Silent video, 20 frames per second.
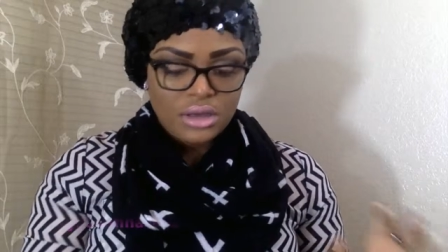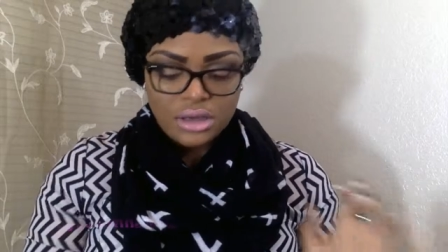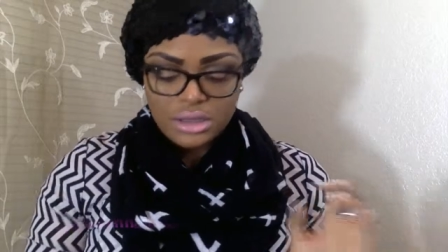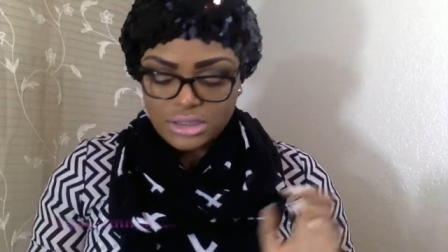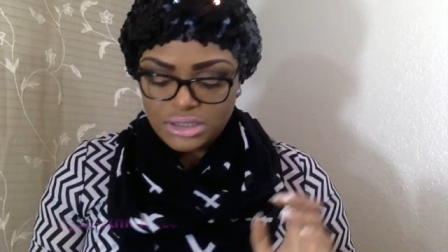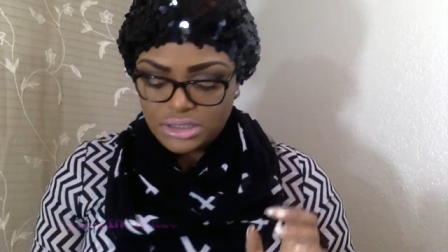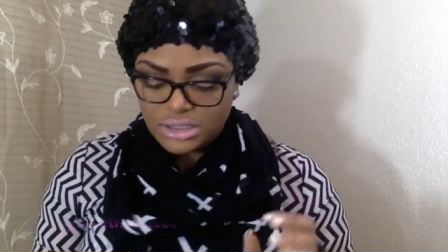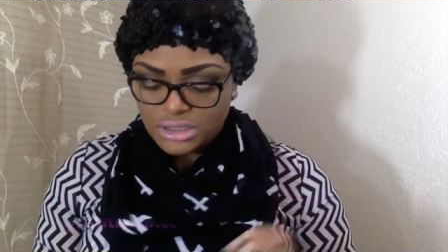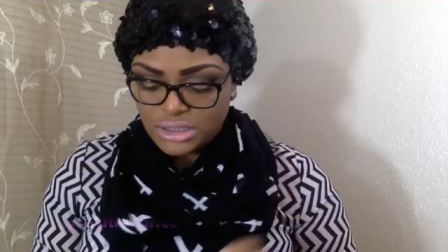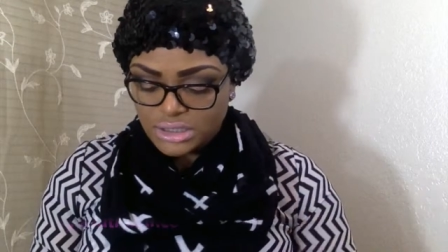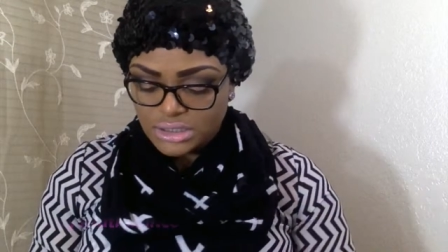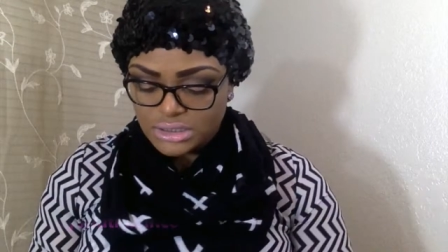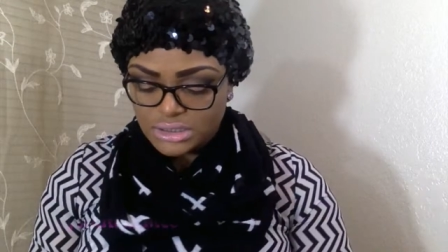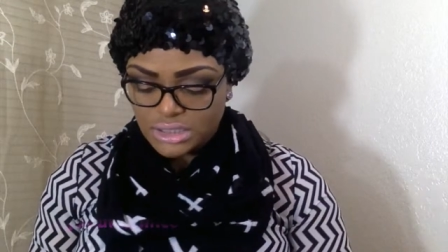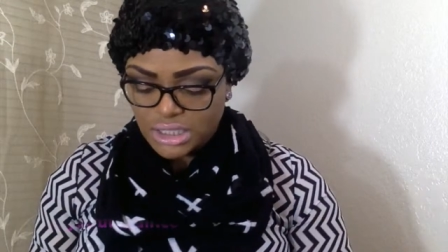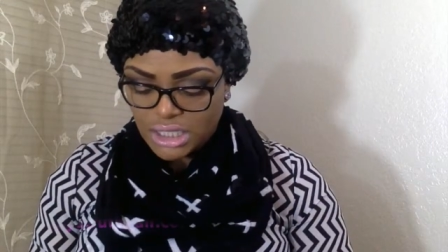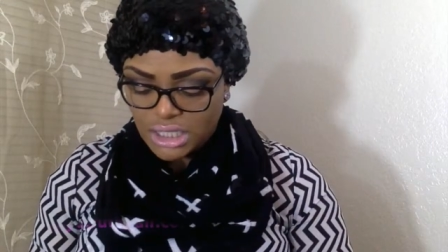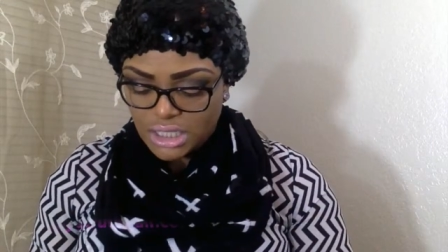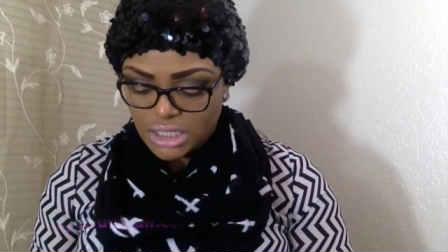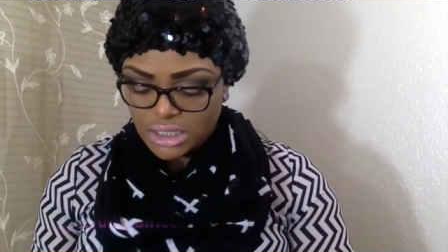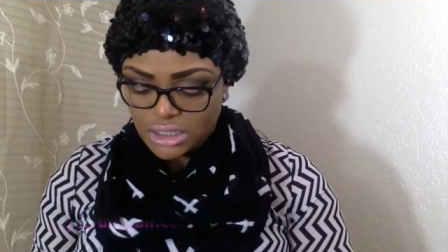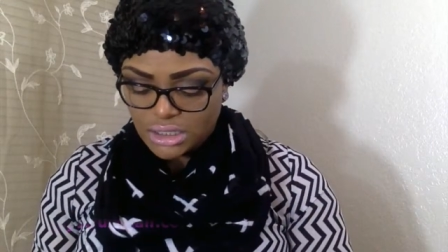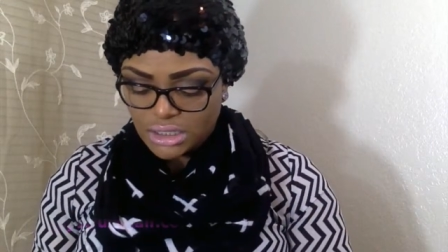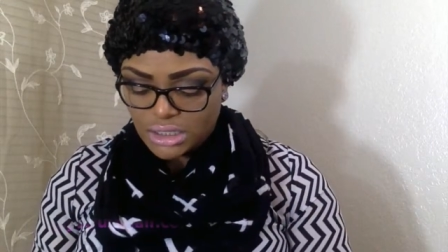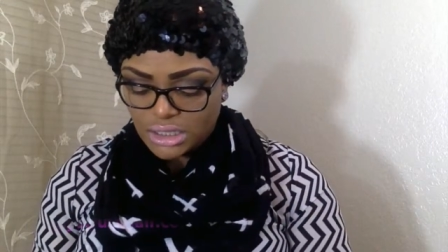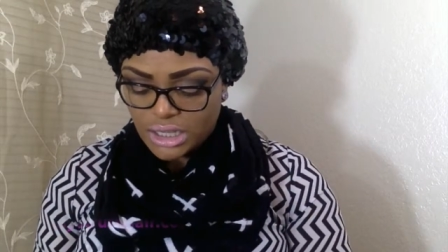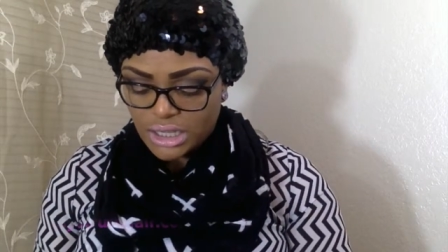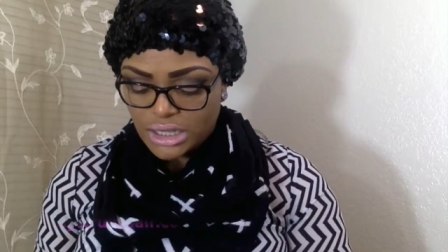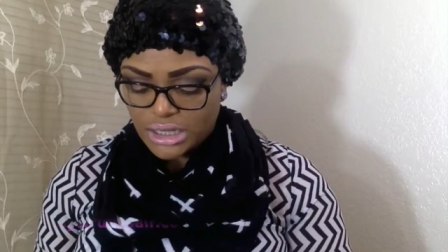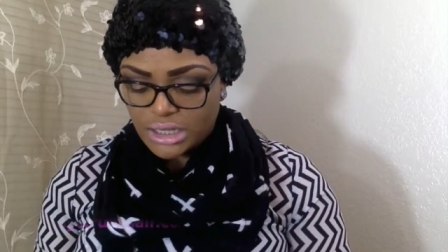a
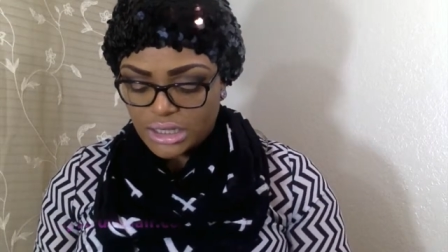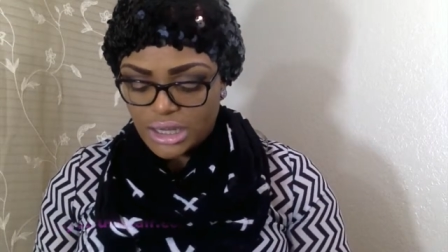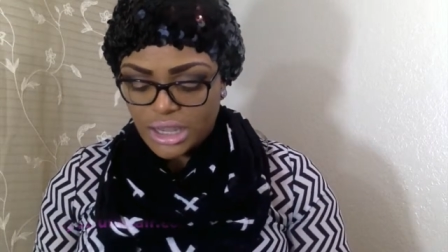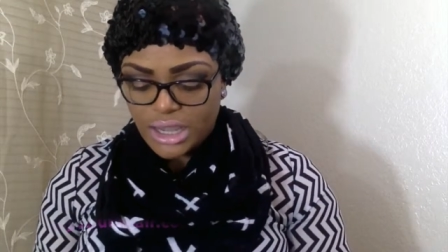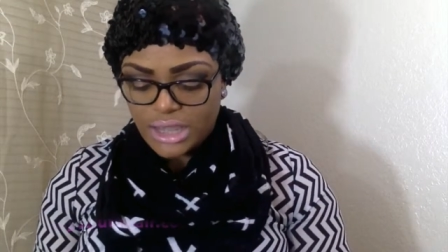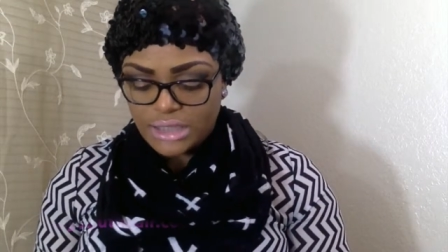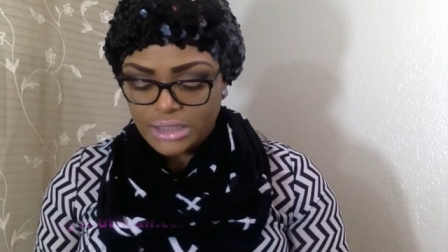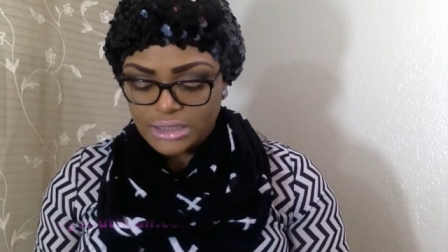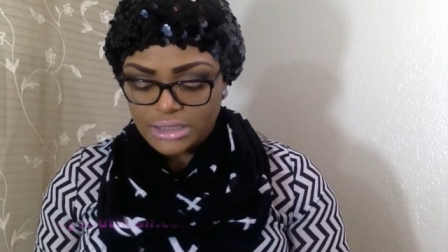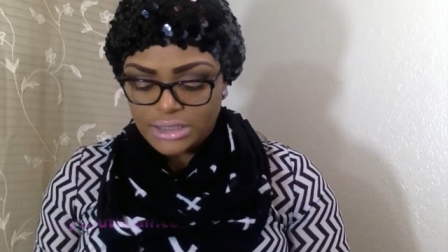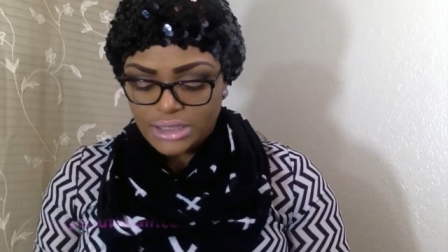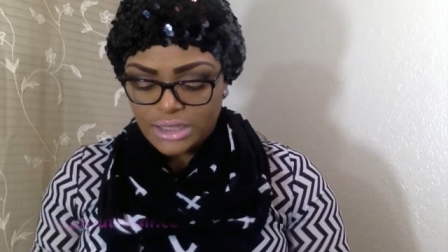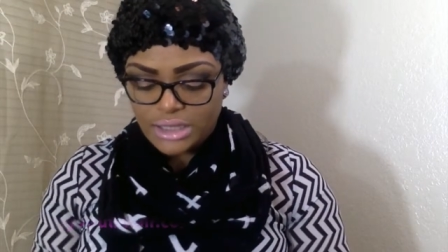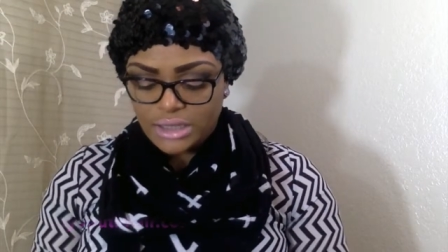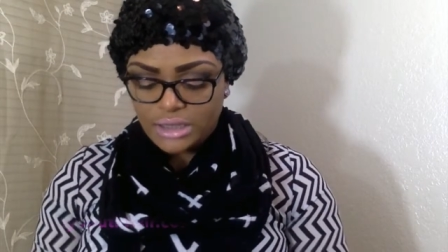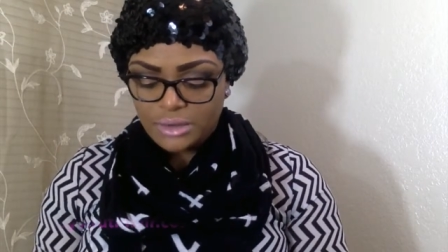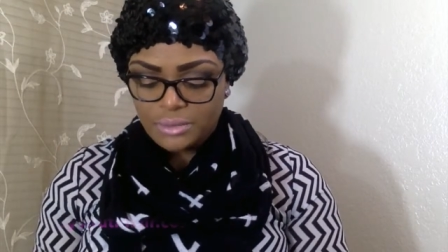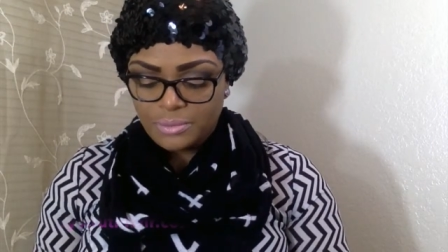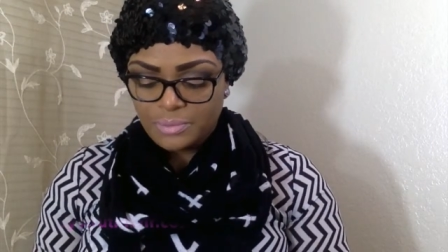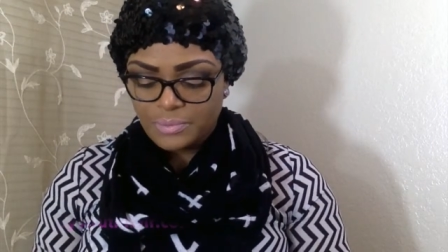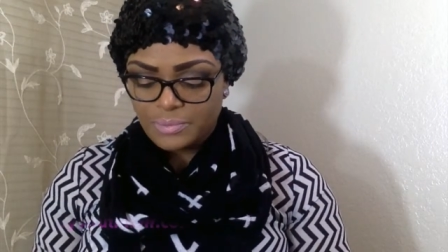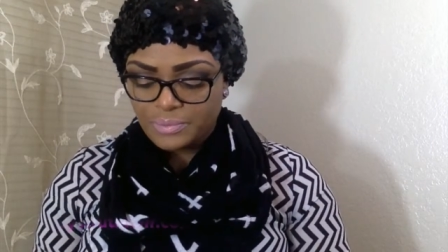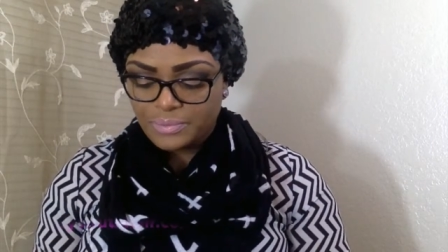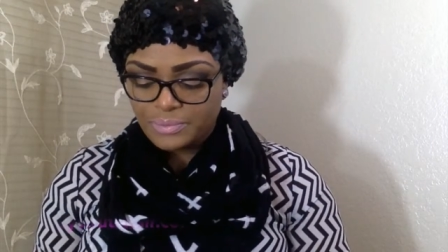sixteen and an eighteen